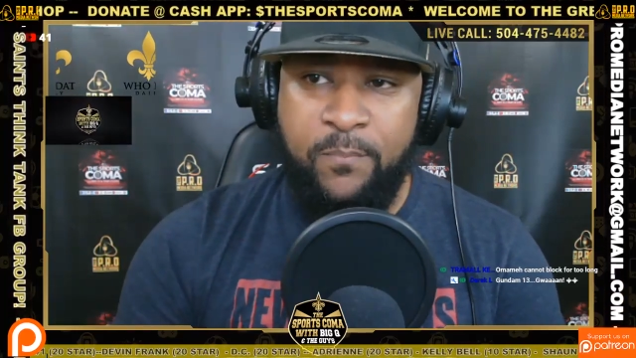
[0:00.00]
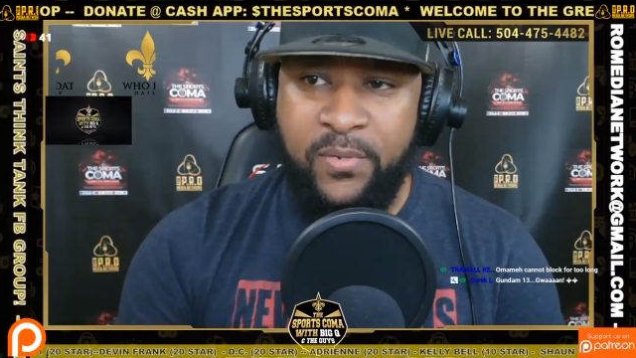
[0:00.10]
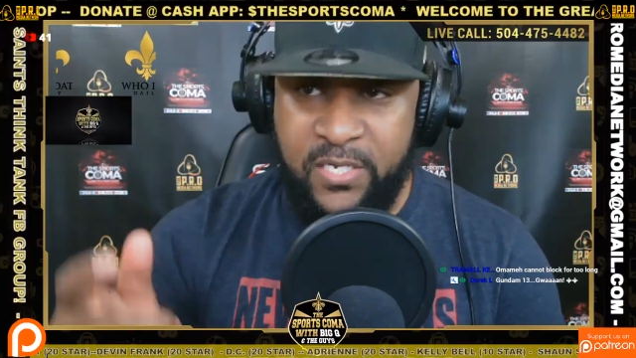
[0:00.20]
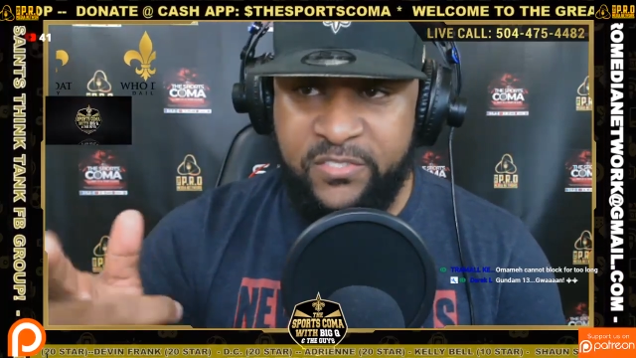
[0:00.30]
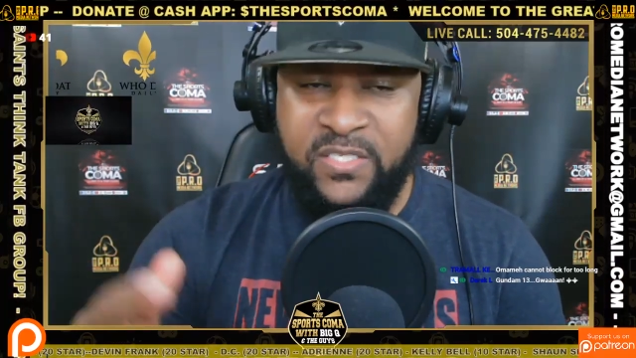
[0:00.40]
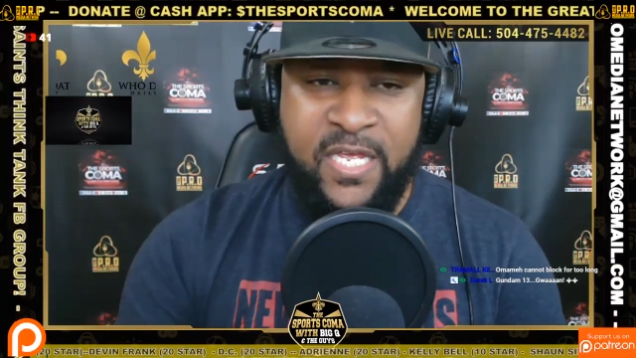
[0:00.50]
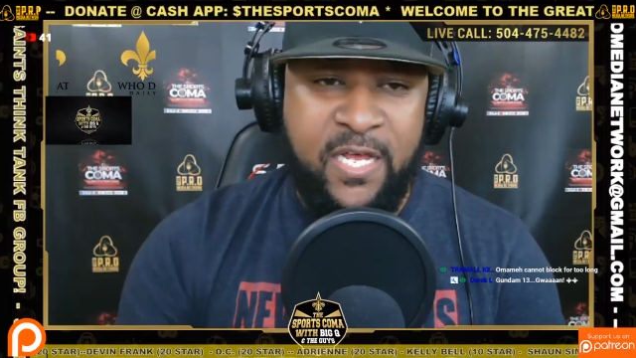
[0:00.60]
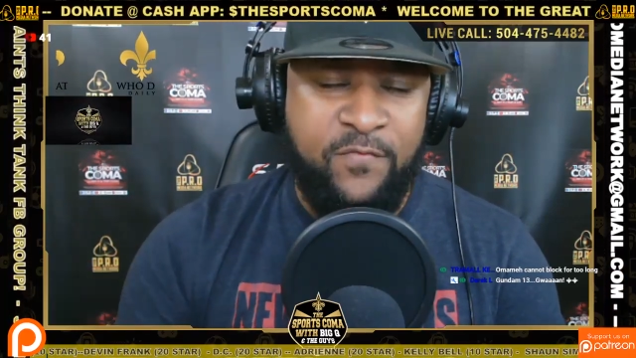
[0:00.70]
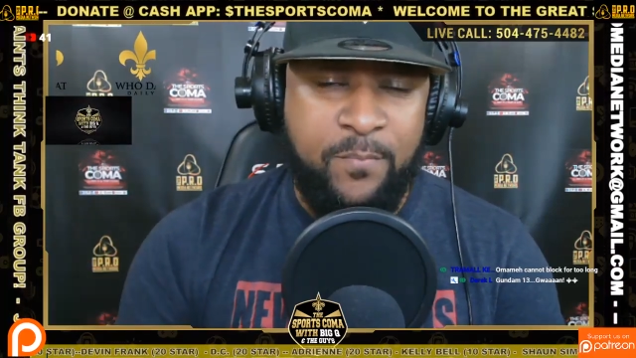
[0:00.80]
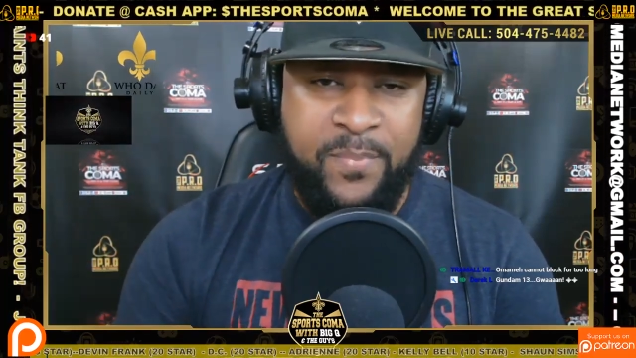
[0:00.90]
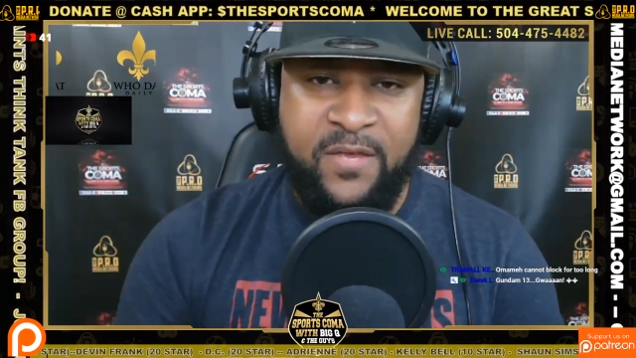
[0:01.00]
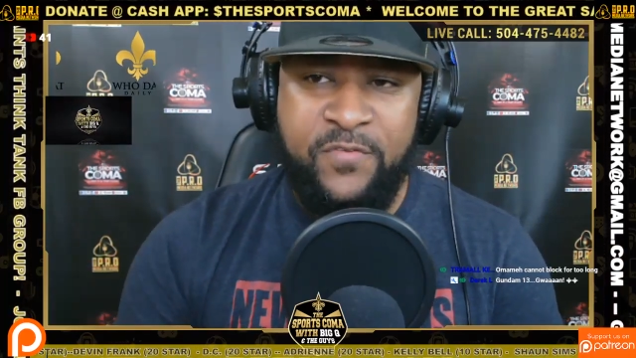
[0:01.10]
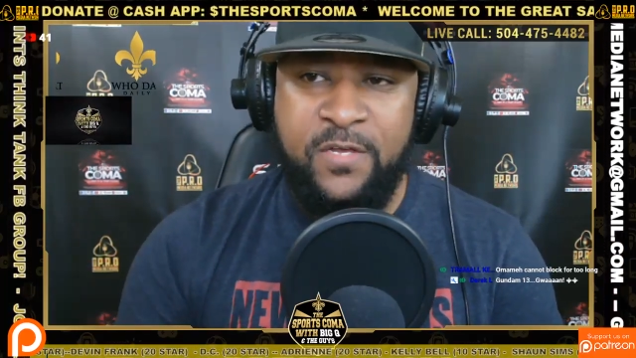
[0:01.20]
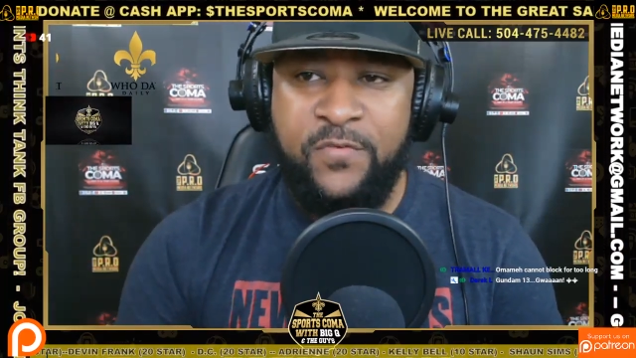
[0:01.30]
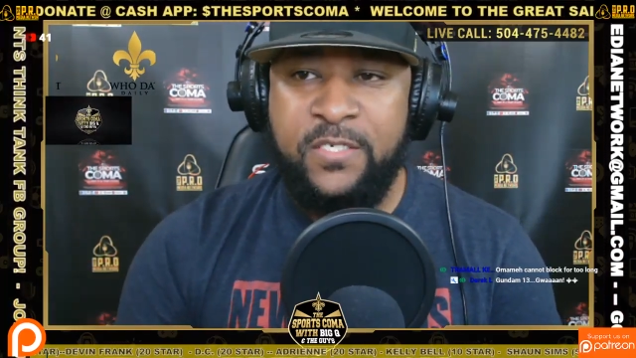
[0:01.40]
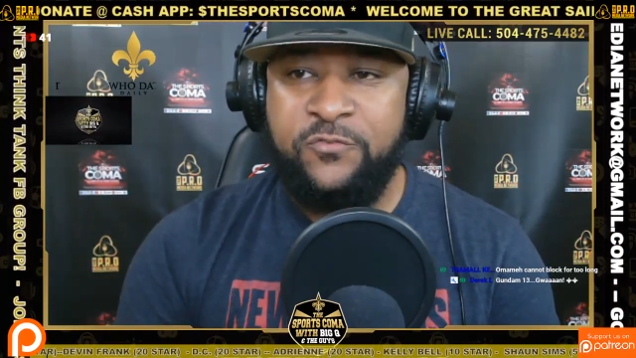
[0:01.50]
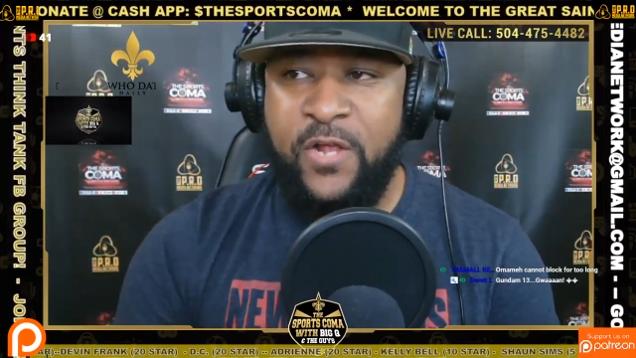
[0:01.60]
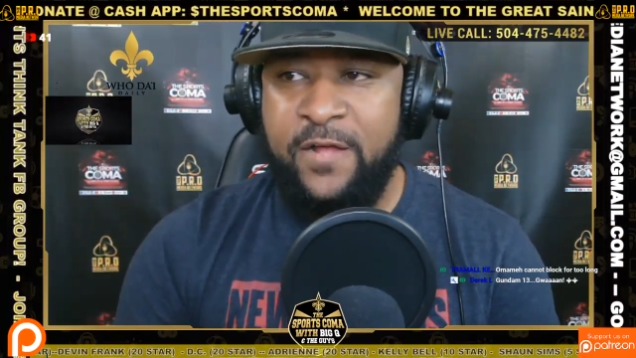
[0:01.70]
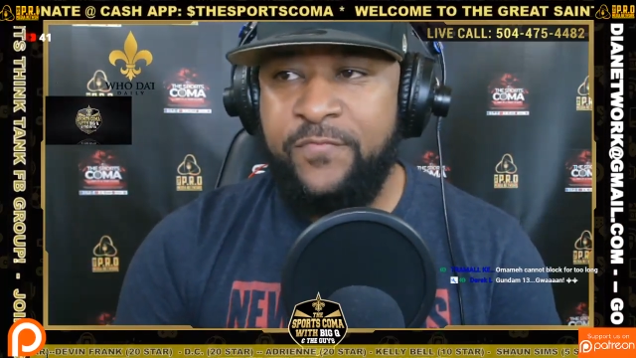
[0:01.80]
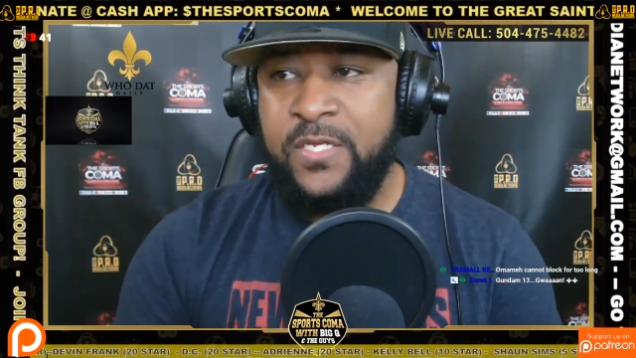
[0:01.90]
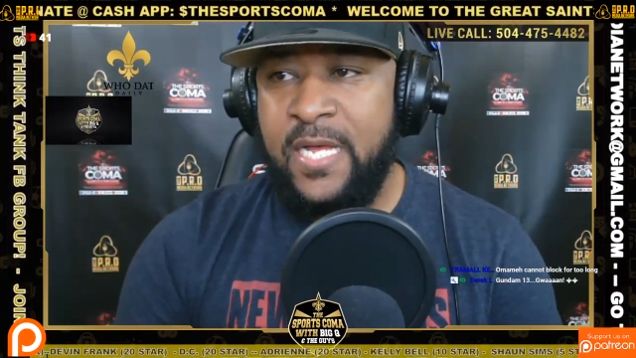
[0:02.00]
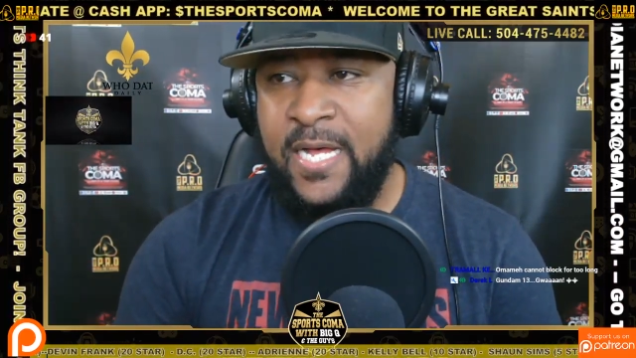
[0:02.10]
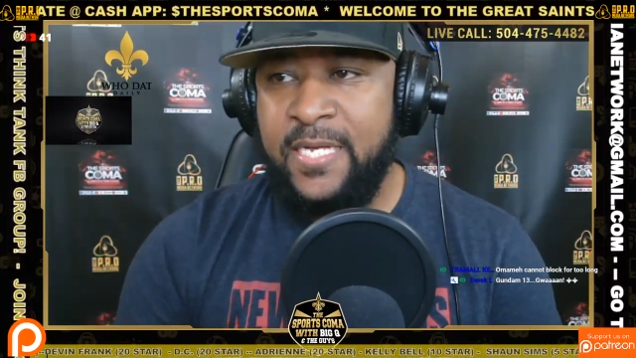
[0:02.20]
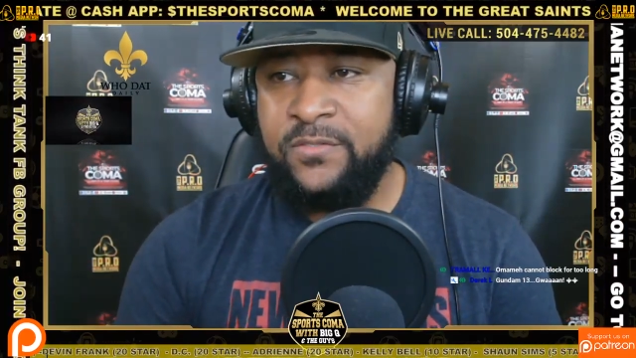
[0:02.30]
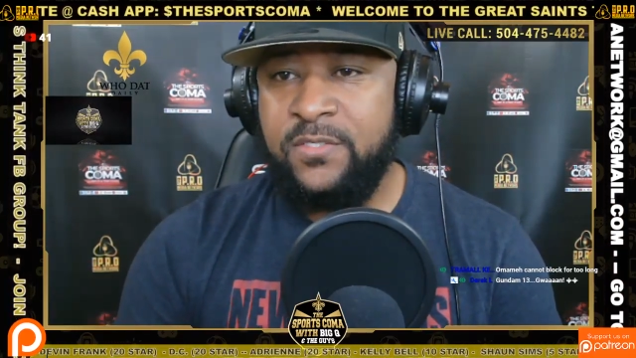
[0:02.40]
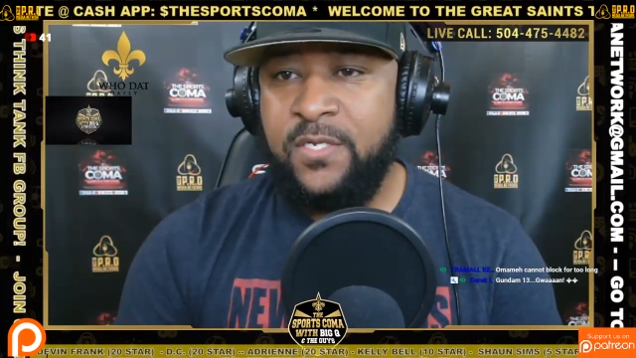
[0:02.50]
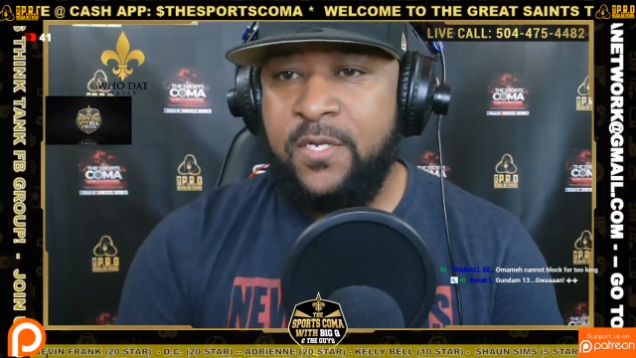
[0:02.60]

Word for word: Plus, they have a bevy of undrafted guys